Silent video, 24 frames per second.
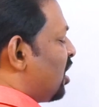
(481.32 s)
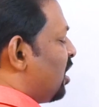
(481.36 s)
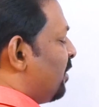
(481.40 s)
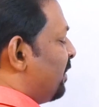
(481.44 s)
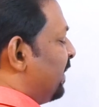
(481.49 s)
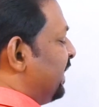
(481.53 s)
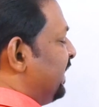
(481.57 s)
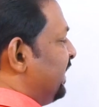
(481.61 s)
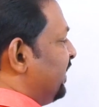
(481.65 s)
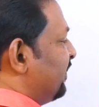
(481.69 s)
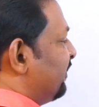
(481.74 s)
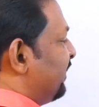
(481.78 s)

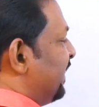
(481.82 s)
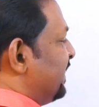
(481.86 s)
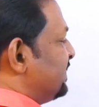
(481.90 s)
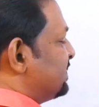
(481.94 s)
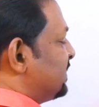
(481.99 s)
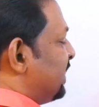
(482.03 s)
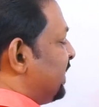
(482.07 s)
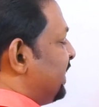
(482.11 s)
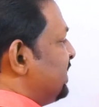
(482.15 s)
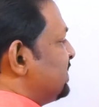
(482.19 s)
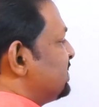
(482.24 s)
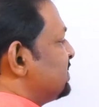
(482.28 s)
common
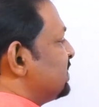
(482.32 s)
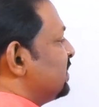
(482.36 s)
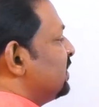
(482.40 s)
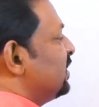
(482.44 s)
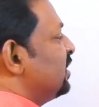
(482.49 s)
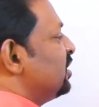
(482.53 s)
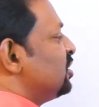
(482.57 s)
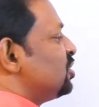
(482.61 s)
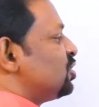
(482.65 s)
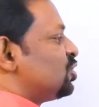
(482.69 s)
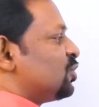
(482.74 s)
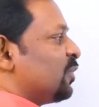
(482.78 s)
divisor
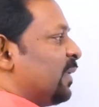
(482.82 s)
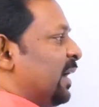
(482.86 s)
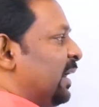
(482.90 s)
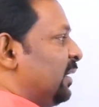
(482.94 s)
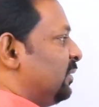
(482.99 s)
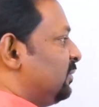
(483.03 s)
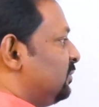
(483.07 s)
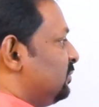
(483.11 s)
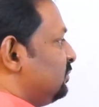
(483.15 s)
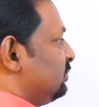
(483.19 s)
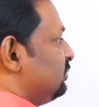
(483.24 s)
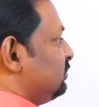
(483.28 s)
is
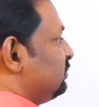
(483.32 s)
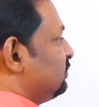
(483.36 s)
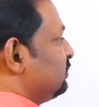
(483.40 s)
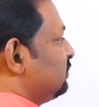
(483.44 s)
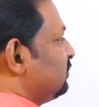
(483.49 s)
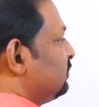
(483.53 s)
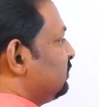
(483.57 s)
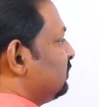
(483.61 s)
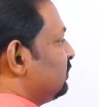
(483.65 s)
12.